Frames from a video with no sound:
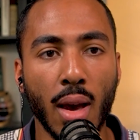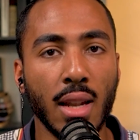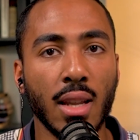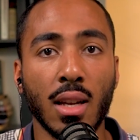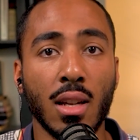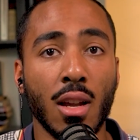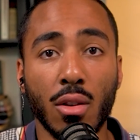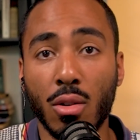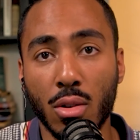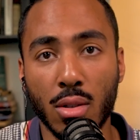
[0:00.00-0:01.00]
ending
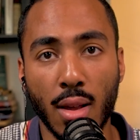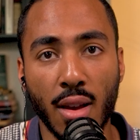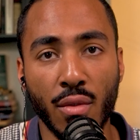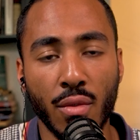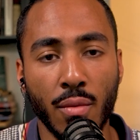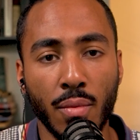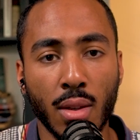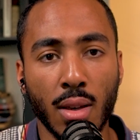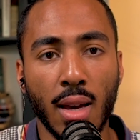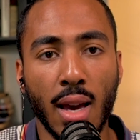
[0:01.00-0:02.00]
another girl's life.
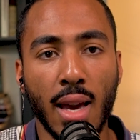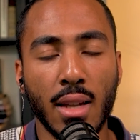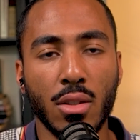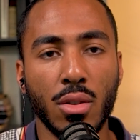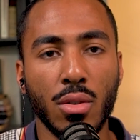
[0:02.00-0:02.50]
And